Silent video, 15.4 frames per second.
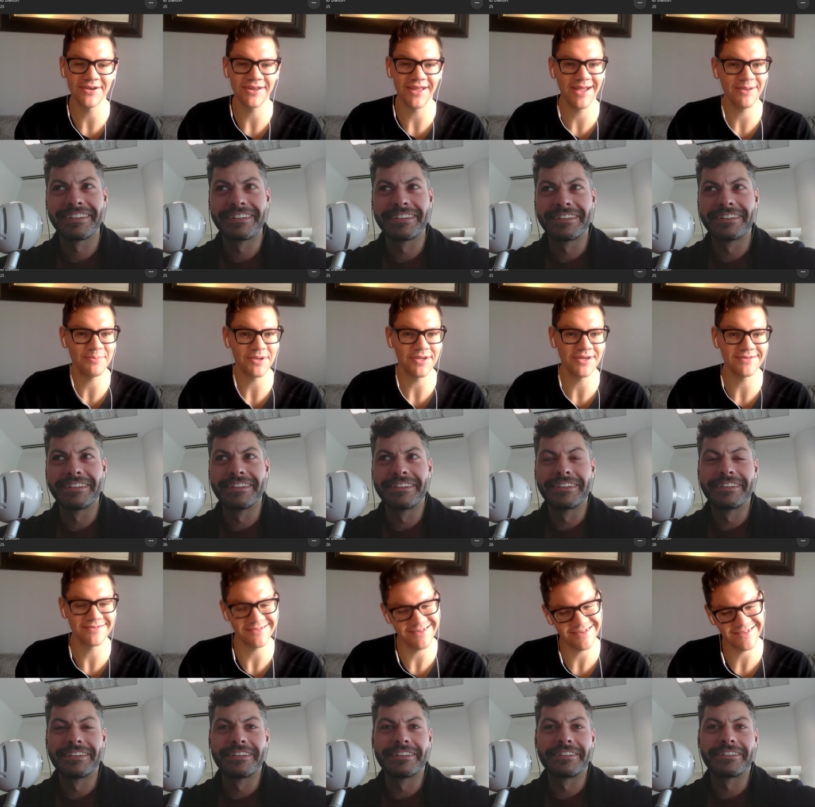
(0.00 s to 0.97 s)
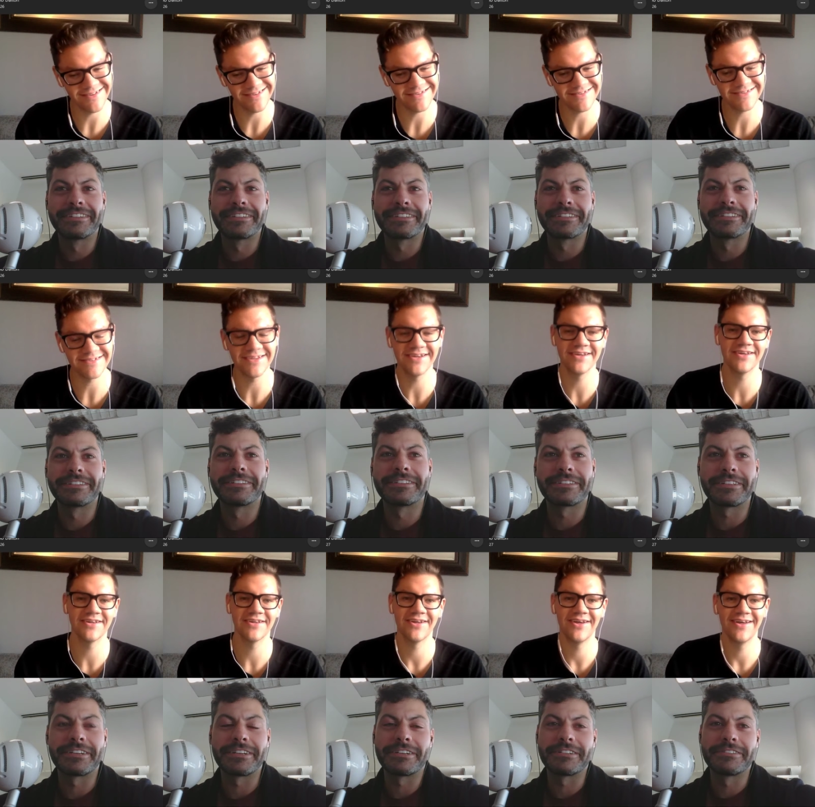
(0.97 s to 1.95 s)
Speaker 1: capita. So let's
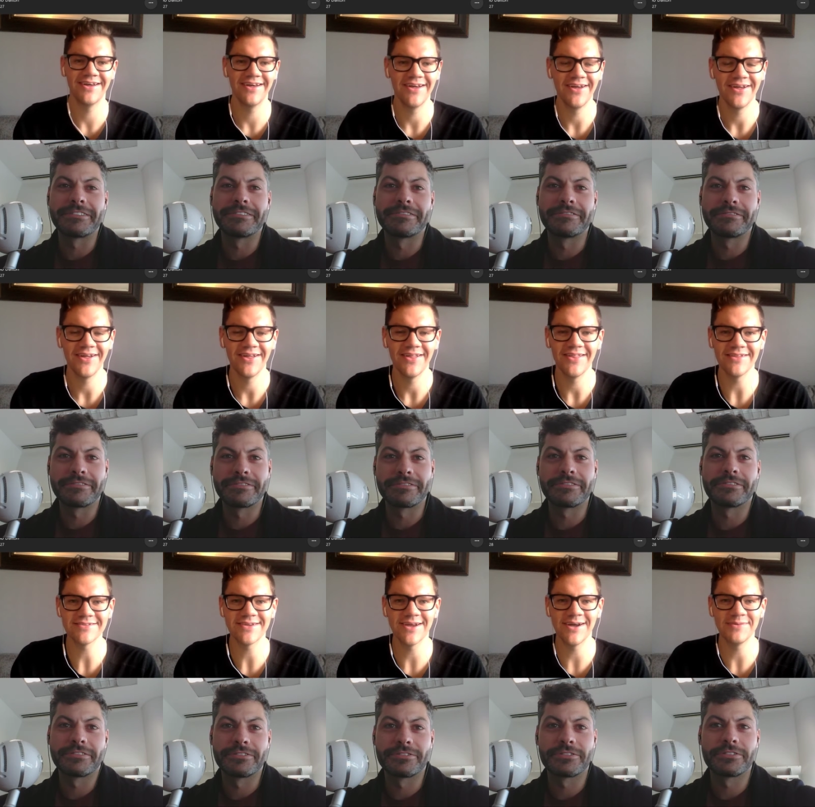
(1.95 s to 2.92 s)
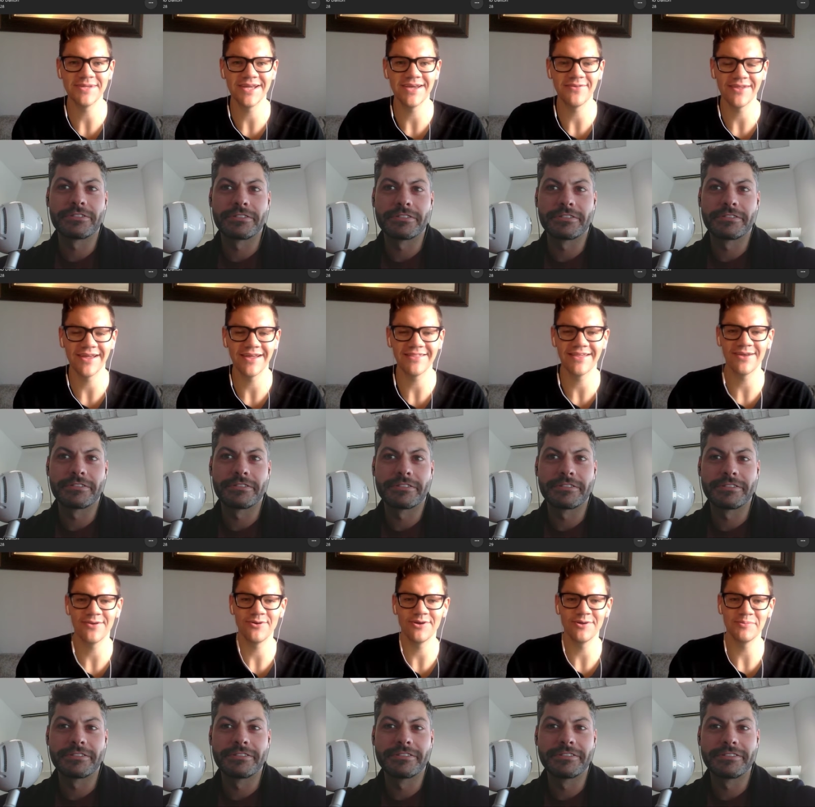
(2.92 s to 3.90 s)
calm down. They got that
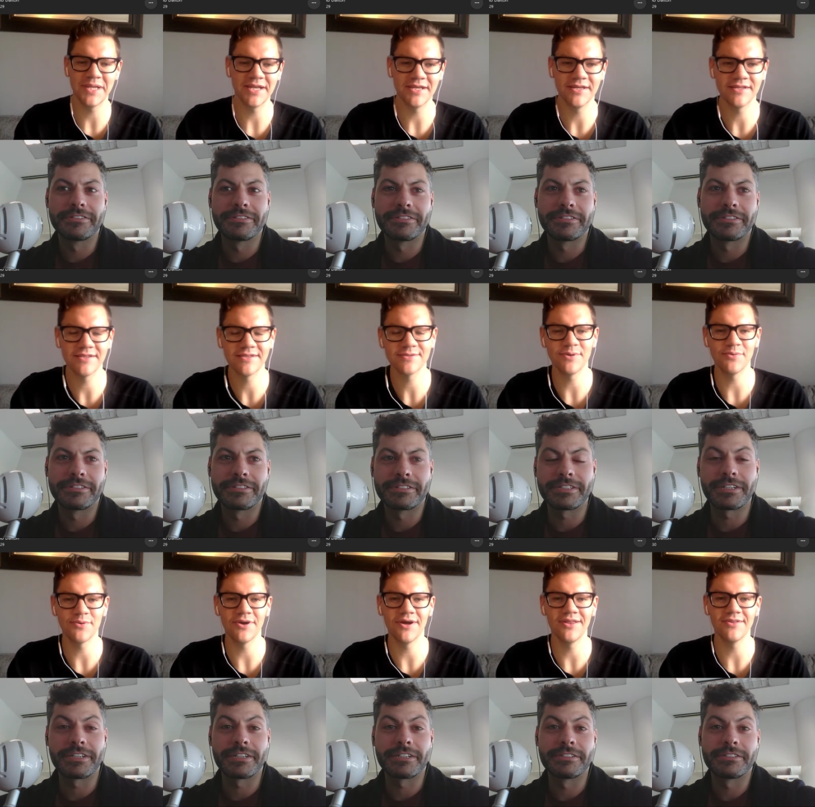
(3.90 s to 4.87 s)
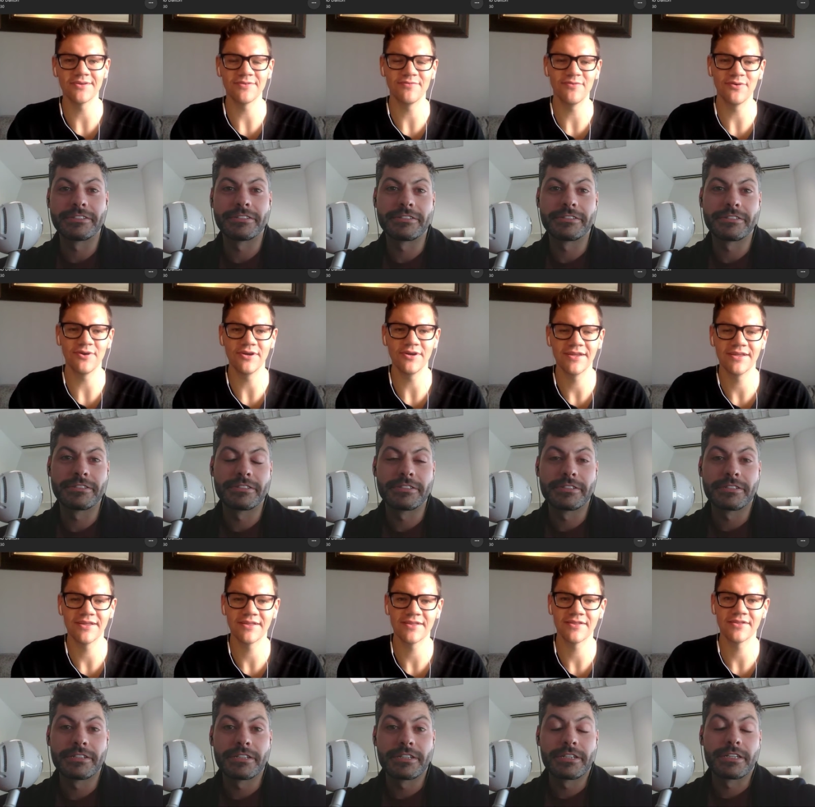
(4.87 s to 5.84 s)
oil money. That's
Speaker 2: what we're all looking for.
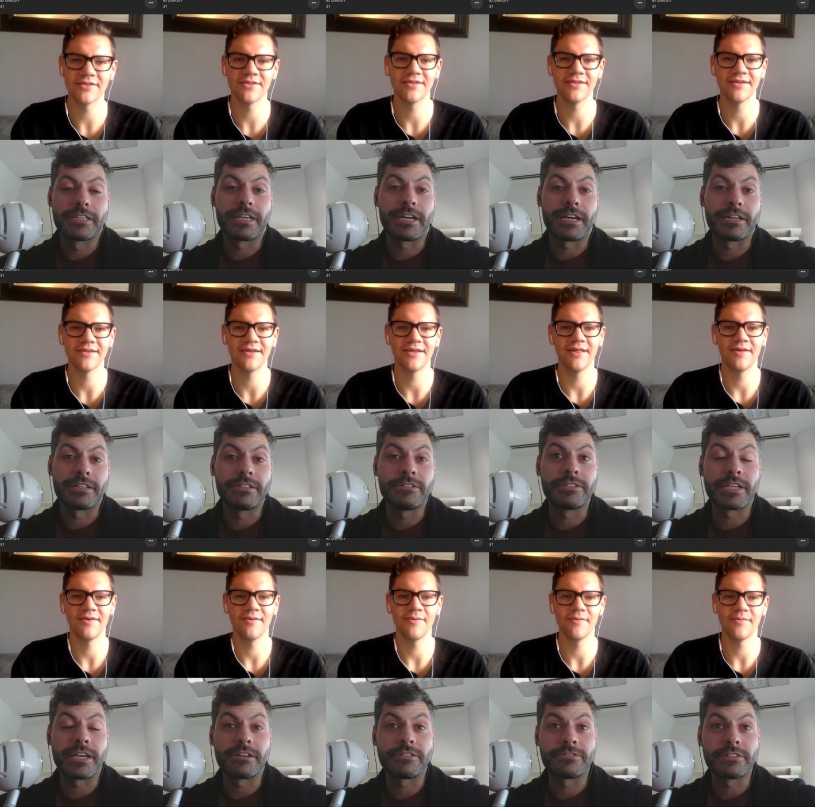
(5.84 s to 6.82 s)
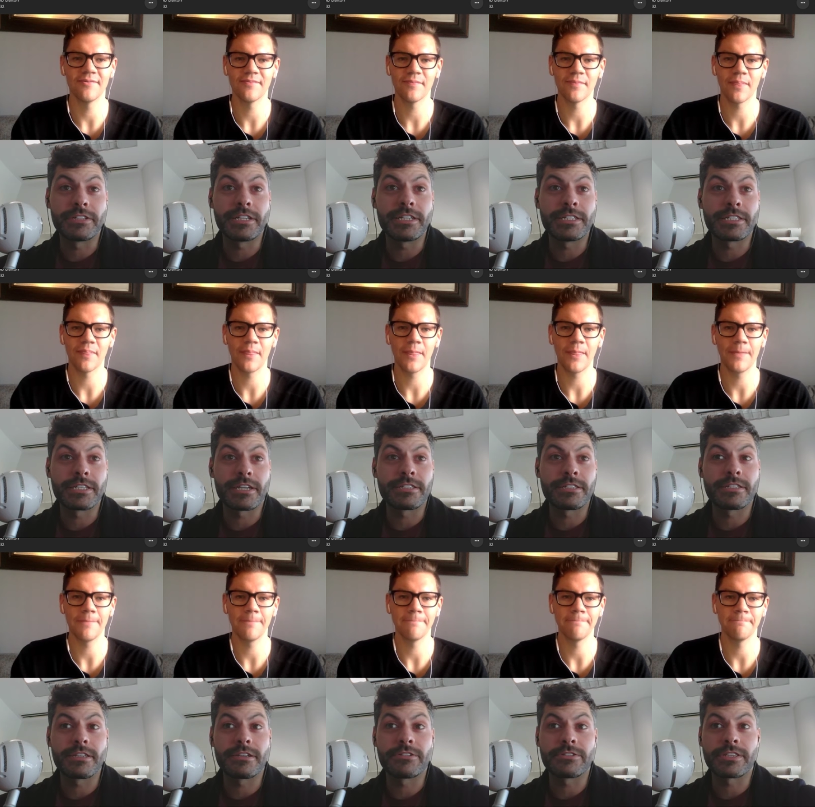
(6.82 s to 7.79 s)
Yeah, no doubt. And related to
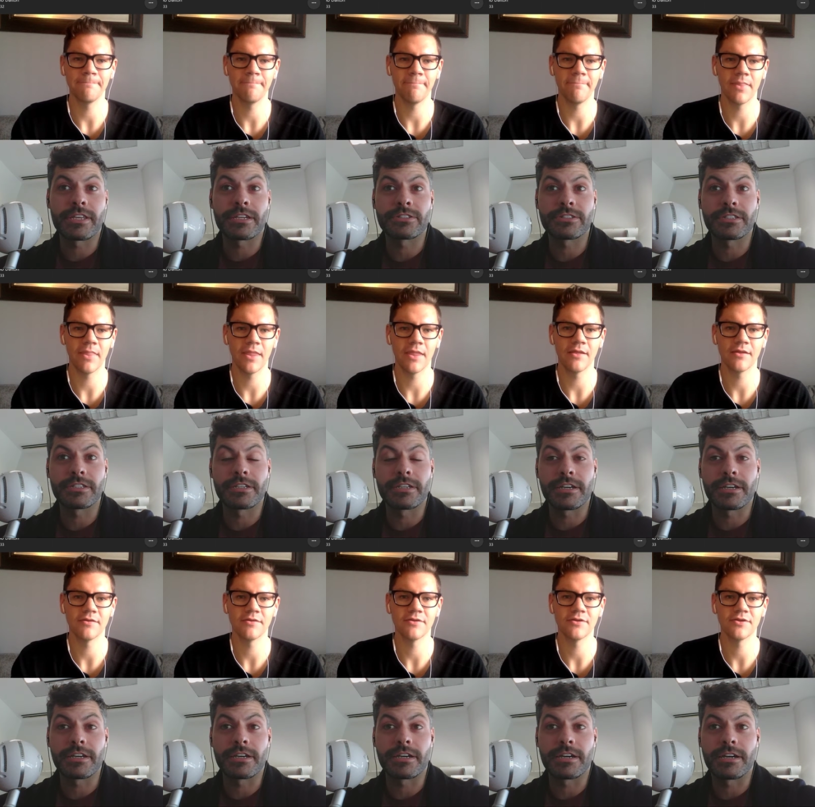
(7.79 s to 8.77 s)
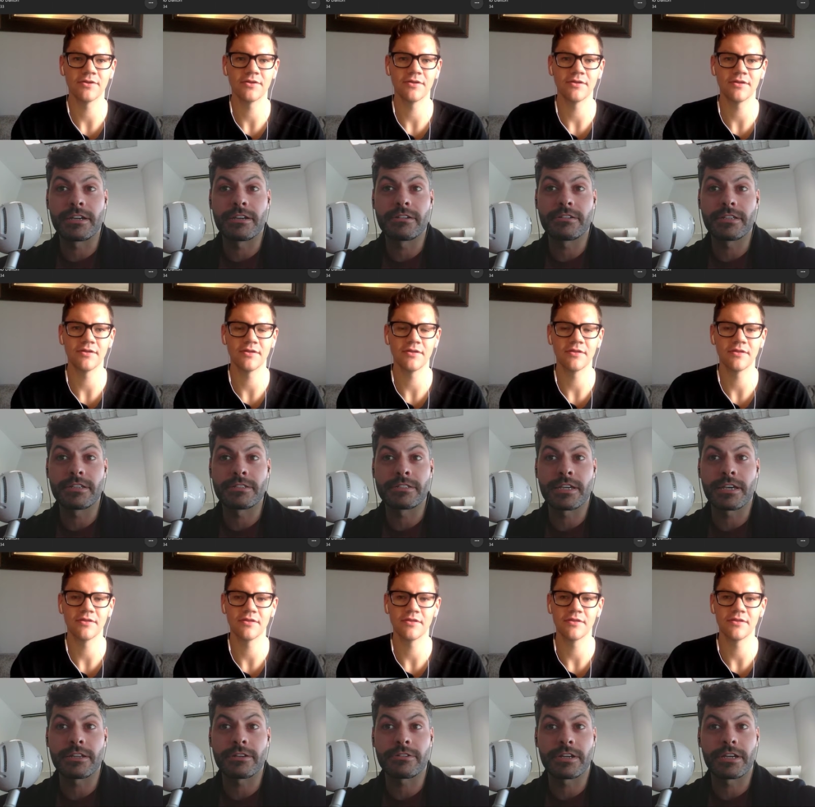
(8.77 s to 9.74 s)
ICOs, actually, I heard that
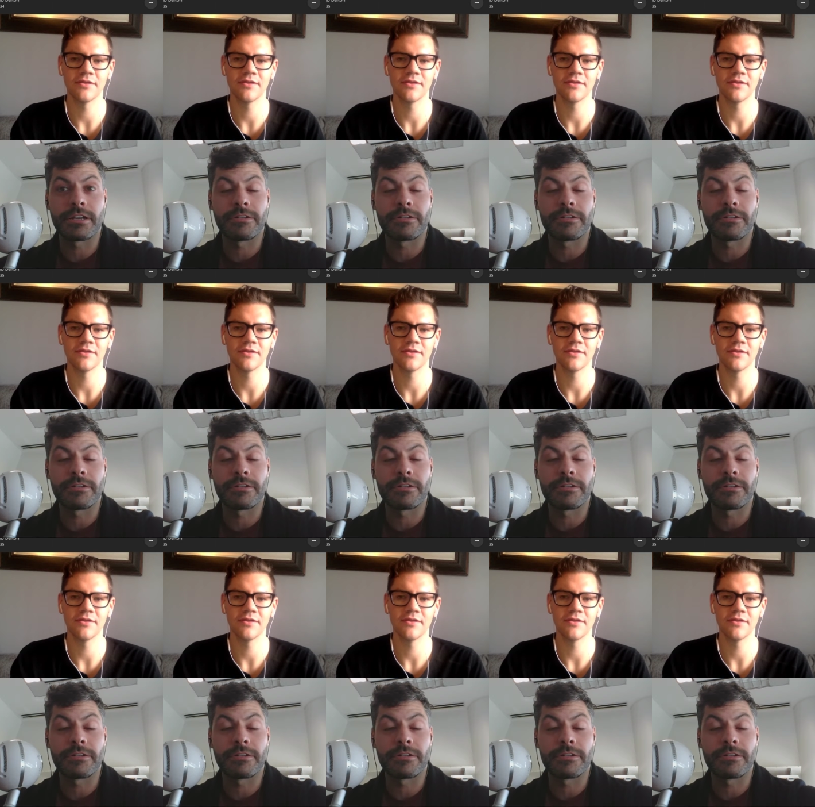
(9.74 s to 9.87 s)
Telegram